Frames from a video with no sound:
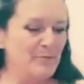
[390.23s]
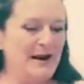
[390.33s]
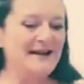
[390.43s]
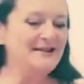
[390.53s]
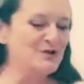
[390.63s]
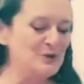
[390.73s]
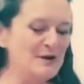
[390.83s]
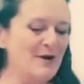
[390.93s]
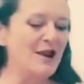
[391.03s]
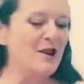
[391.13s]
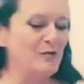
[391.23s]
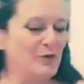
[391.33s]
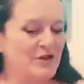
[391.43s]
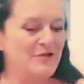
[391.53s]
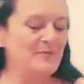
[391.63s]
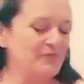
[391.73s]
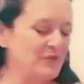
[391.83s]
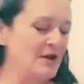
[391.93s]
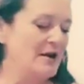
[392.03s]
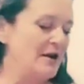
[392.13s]
blends really well with
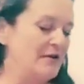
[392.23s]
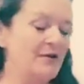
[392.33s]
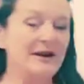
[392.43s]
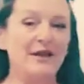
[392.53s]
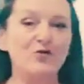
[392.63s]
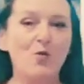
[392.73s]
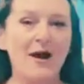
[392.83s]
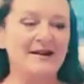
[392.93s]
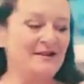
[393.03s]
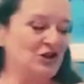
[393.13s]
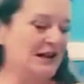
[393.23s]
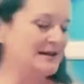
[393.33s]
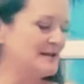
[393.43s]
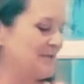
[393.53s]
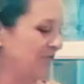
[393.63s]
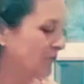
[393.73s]
the other wine and the shallot.